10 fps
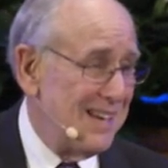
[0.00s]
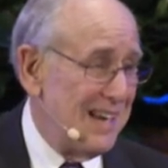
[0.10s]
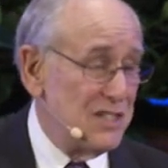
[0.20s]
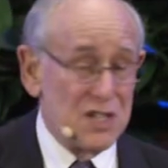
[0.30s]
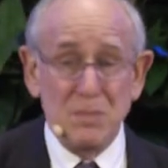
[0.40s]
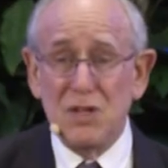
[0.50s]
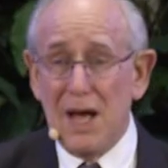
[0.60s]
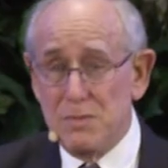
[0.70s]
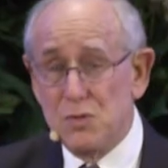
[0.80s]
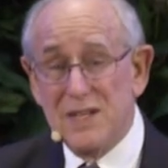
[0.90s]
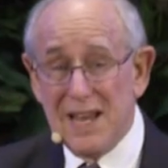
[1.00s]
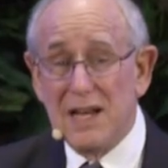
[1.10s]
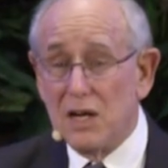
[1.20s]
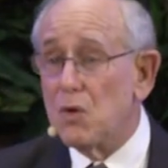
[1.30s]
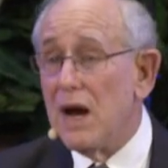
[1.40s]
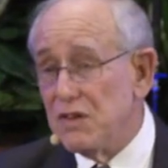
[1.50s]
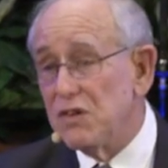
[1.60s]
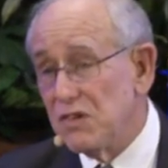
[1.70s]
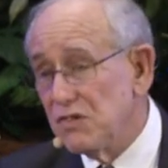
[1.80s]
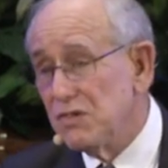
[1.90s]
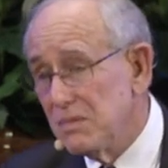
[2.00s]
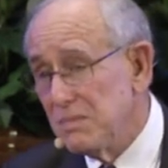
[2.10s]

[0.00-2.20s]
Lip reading: and sometimes we take a crisis,